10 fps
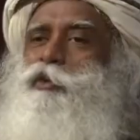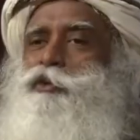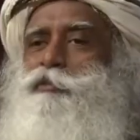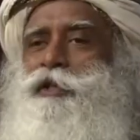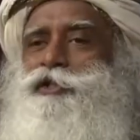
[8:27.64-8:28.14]
they
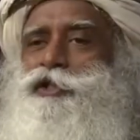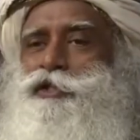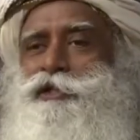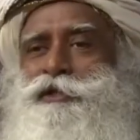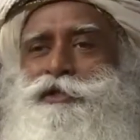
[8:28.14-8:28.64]
want to measure
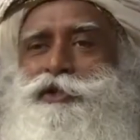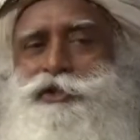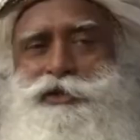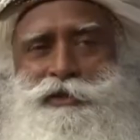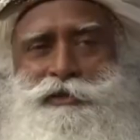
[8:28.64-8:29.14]
the
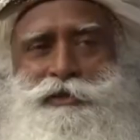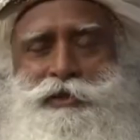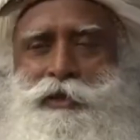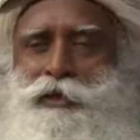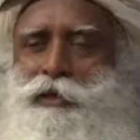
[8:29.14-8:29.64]
result.
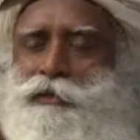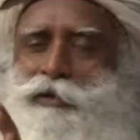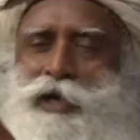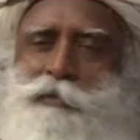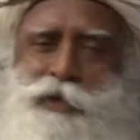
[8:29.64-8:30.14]

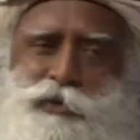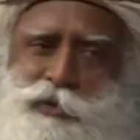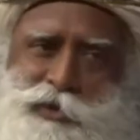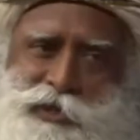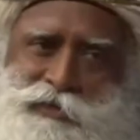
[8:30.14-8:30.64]
So I'm not
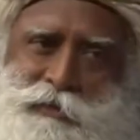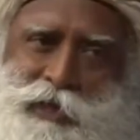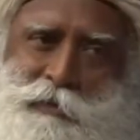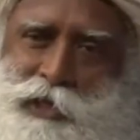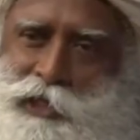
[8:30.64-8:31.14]
going to give them
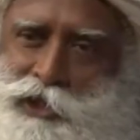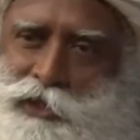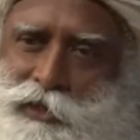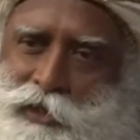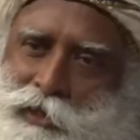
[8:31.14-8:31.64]
that
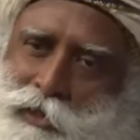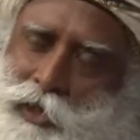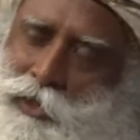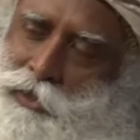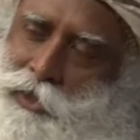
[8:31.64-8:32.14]
pleasure.
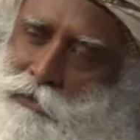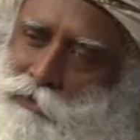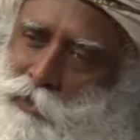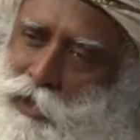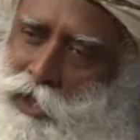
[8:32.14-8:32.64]
I said,
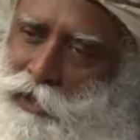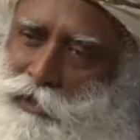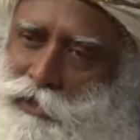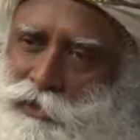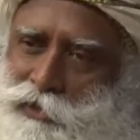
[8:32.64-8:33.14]
if you want, I'll
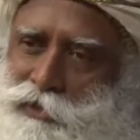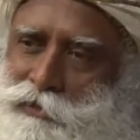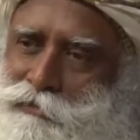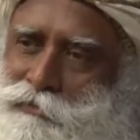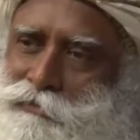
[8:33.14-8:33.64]
sit still.
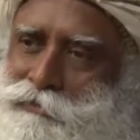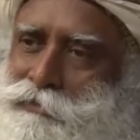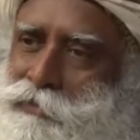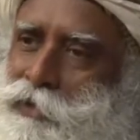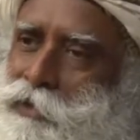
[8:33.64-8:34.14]

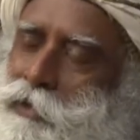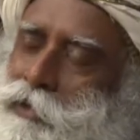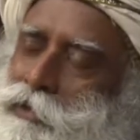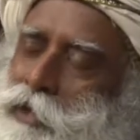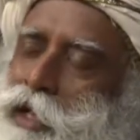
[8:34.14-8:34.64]

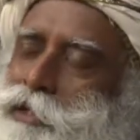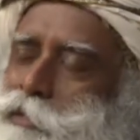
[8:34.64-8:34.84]
So I